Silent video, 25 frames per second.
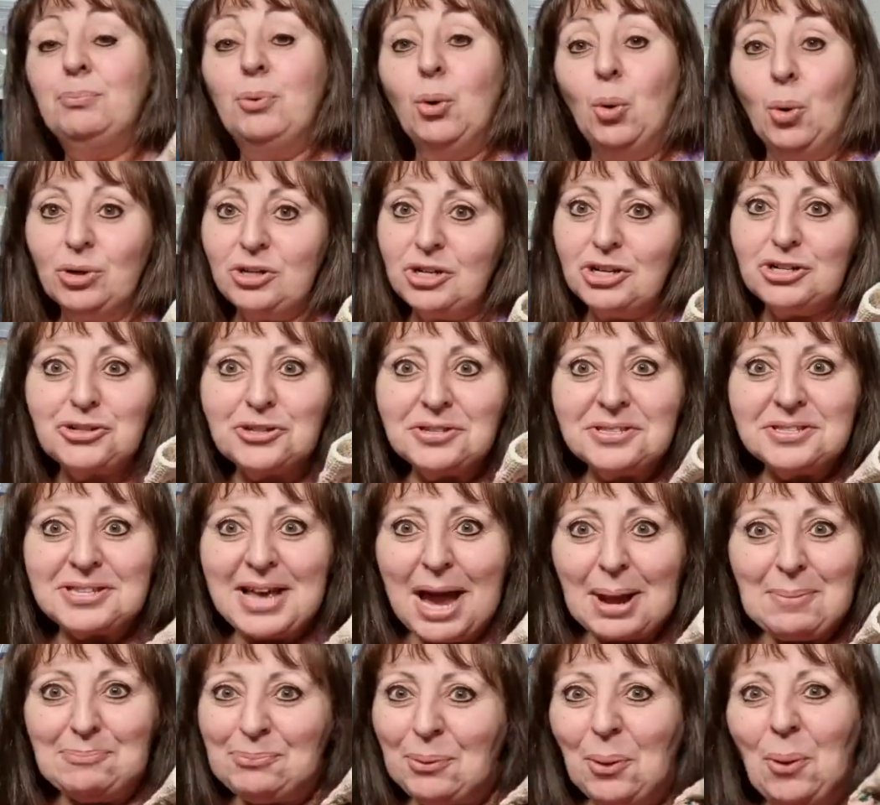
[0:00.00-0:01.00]
bought, I shouldn't
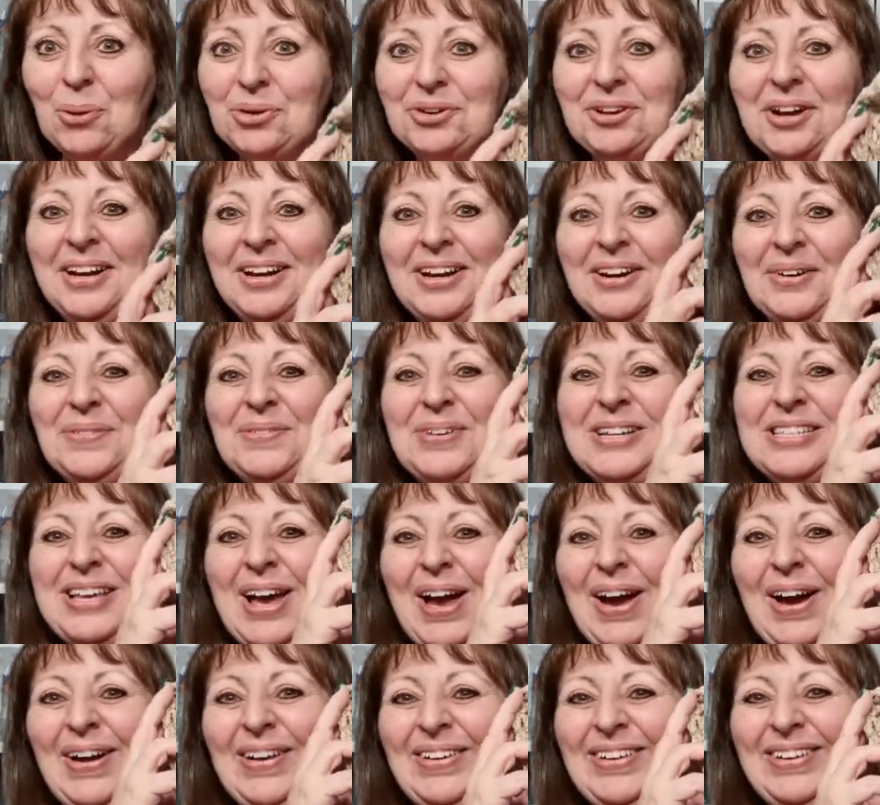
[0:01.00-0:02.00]
say bought, was
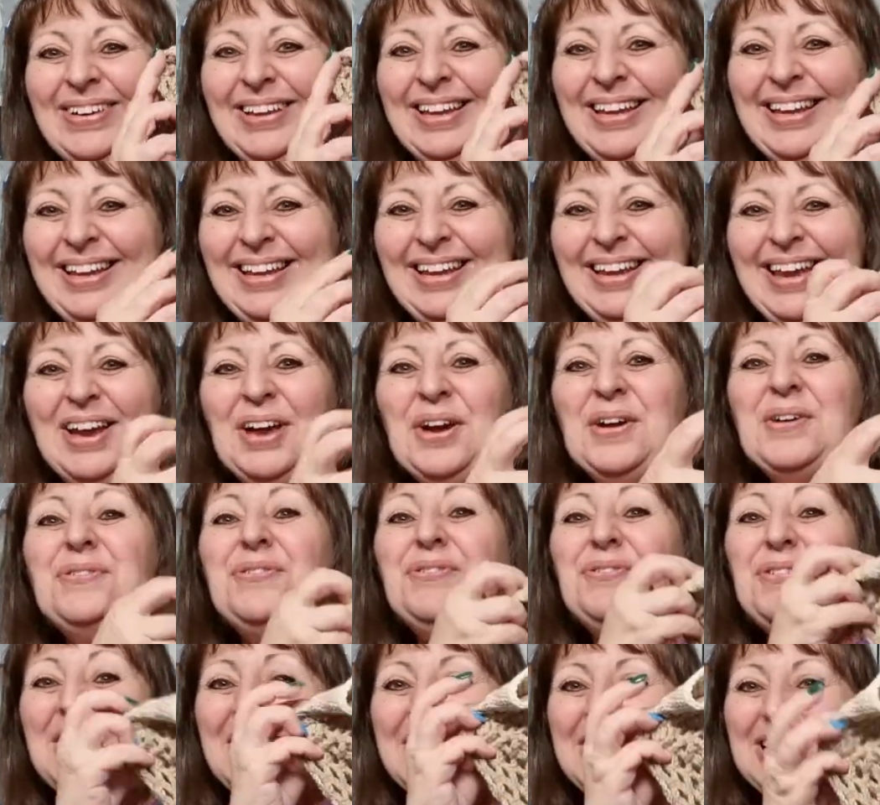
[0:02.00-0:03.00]
only
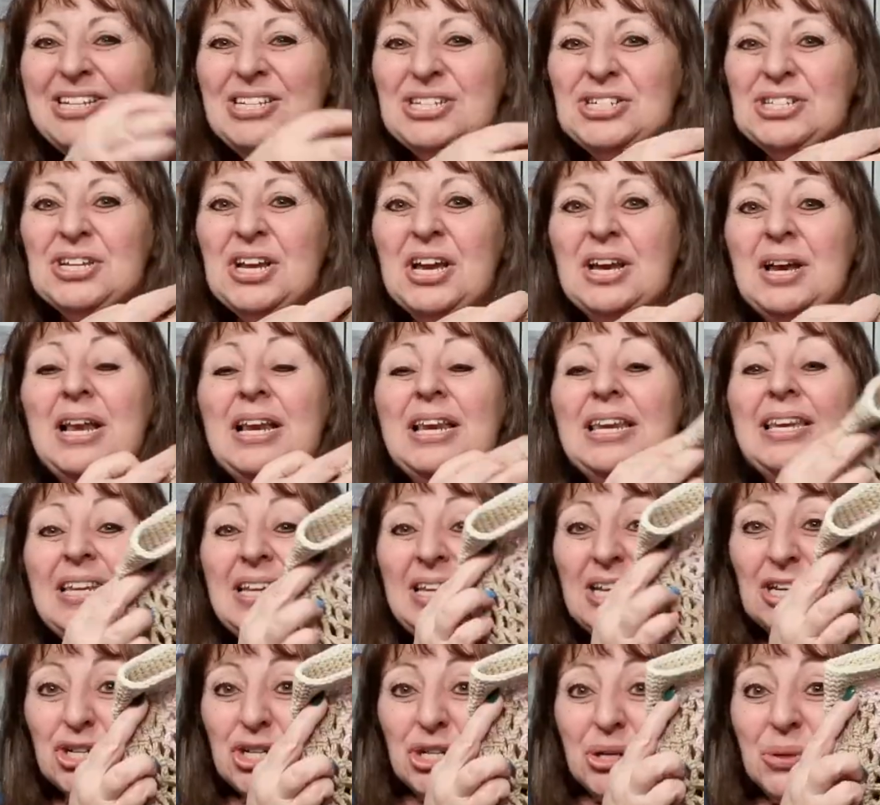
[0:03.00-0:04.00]
finished
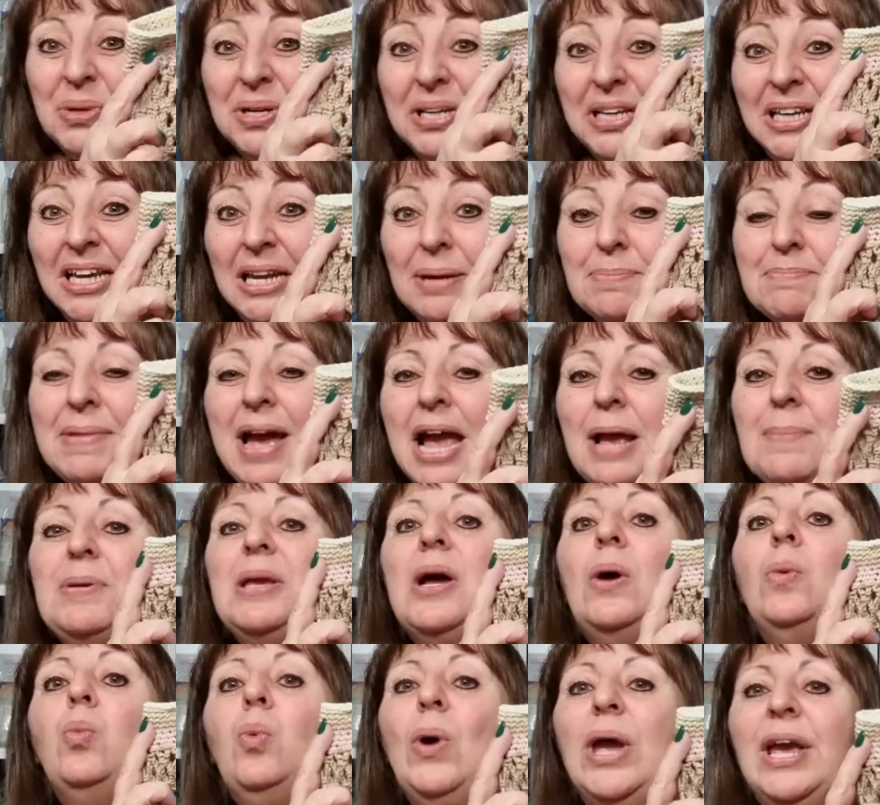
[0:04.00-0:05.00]
literally
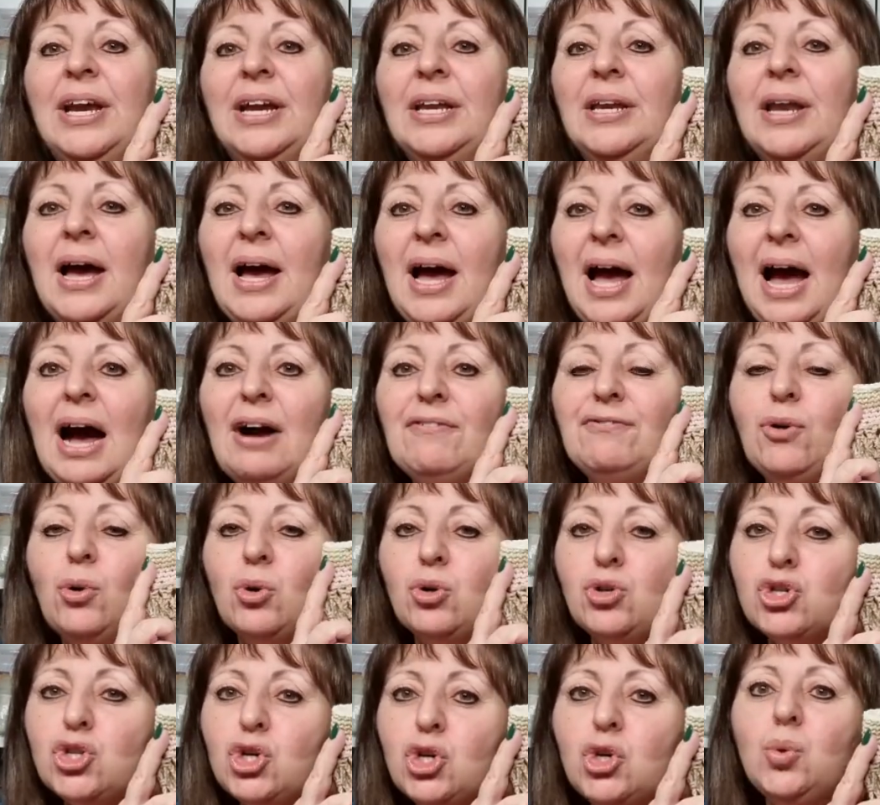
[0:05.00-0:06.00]
maybe a week and a half
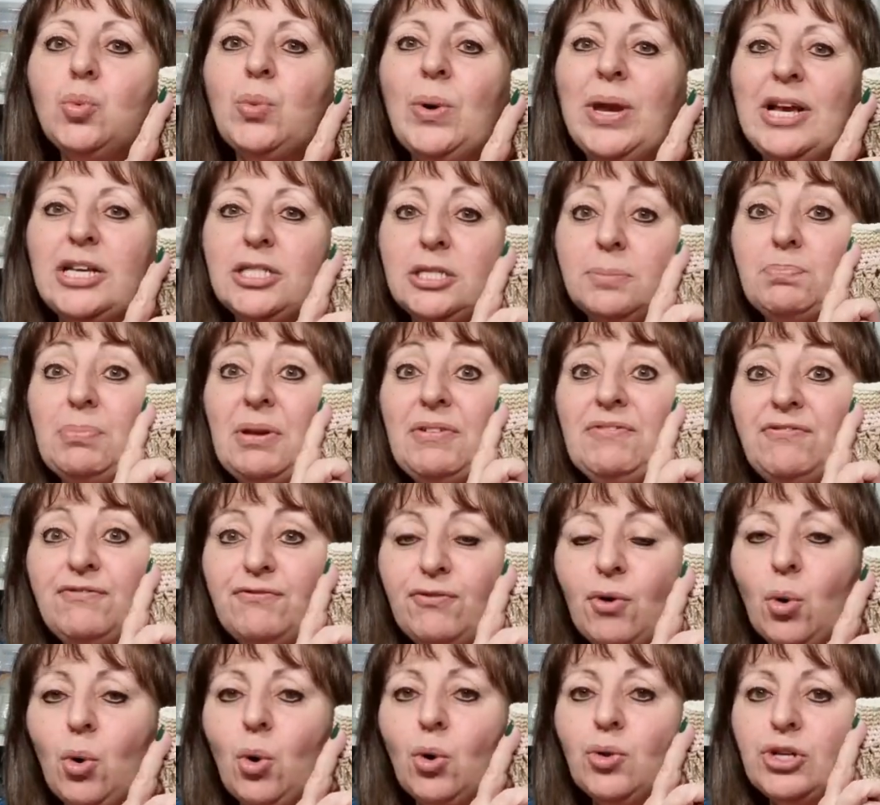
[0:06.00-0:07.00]
or two weeks
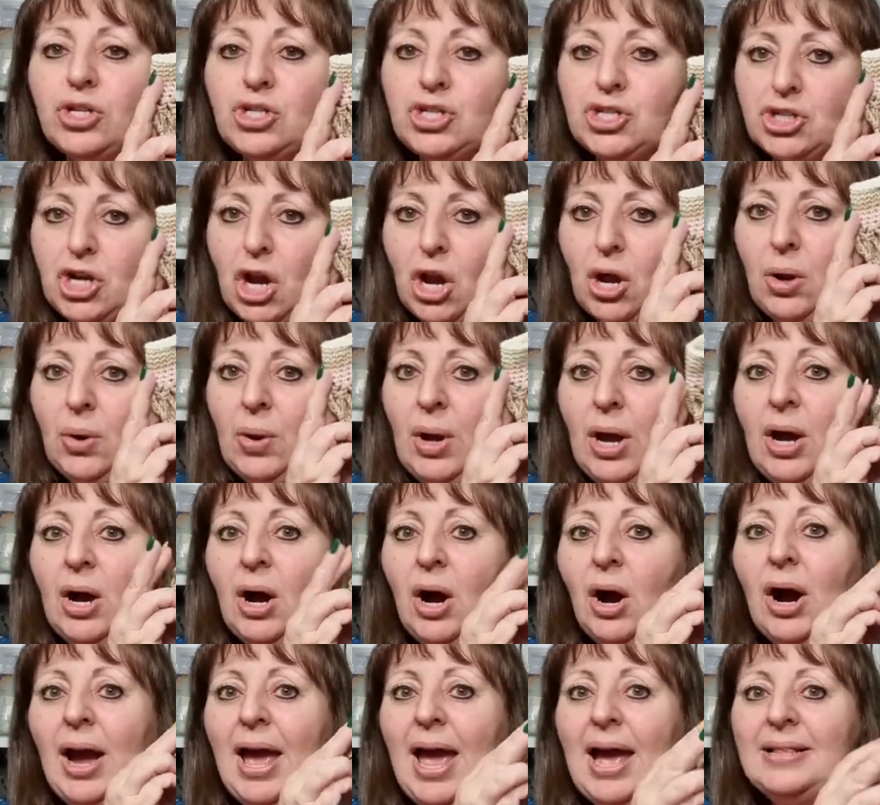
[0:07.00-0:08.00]
before the show.
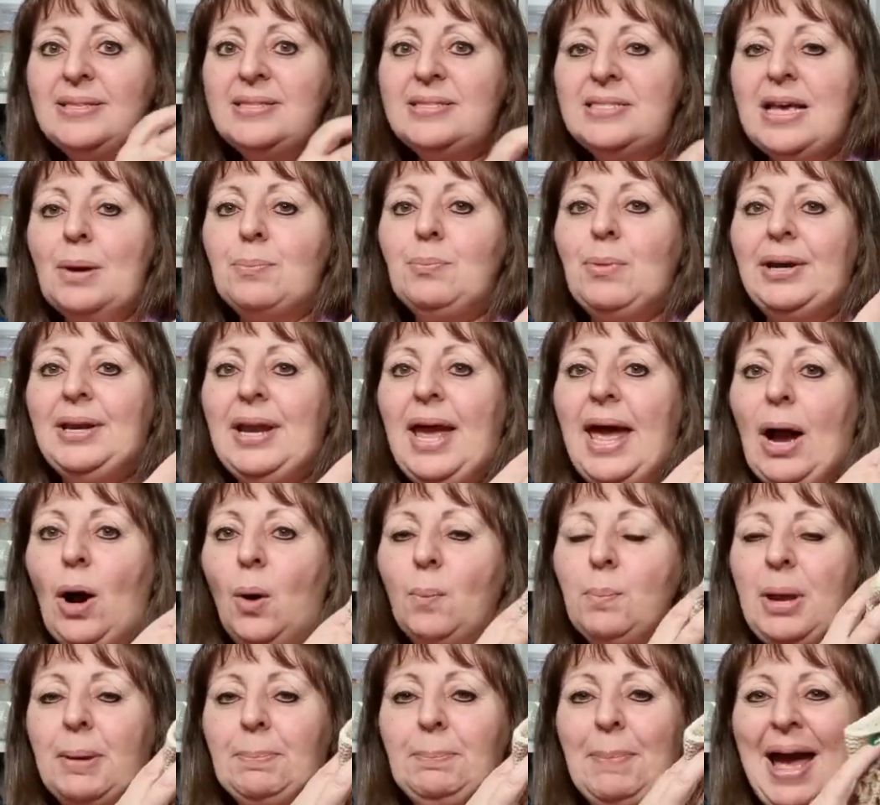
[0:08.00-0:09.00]
I had someone
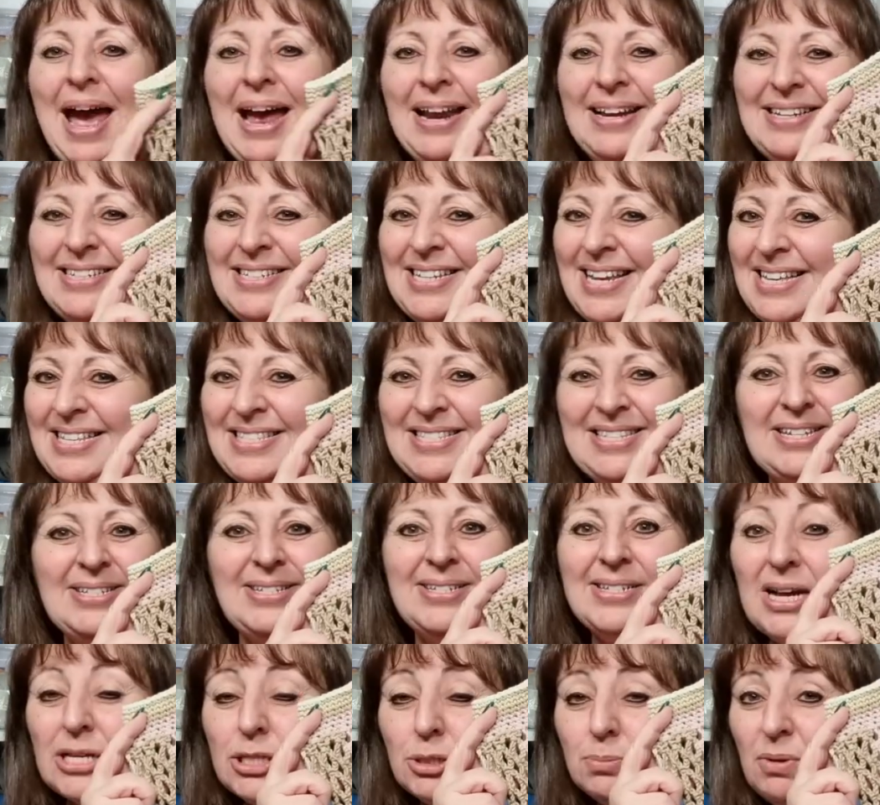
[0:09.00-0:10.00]
help me pattern test
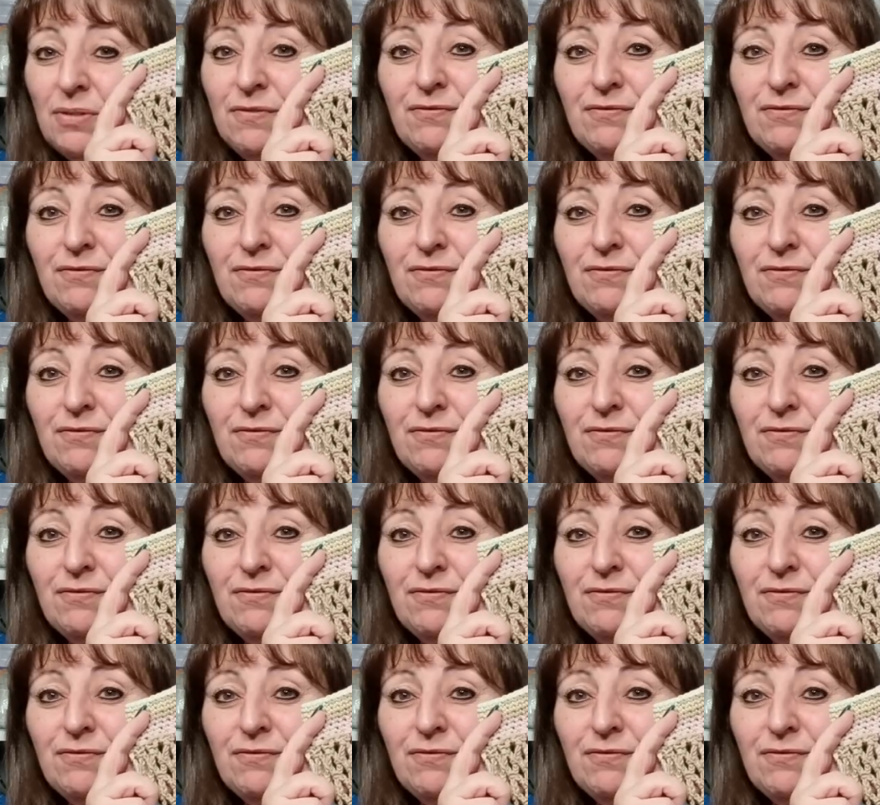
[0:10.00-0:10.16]
it just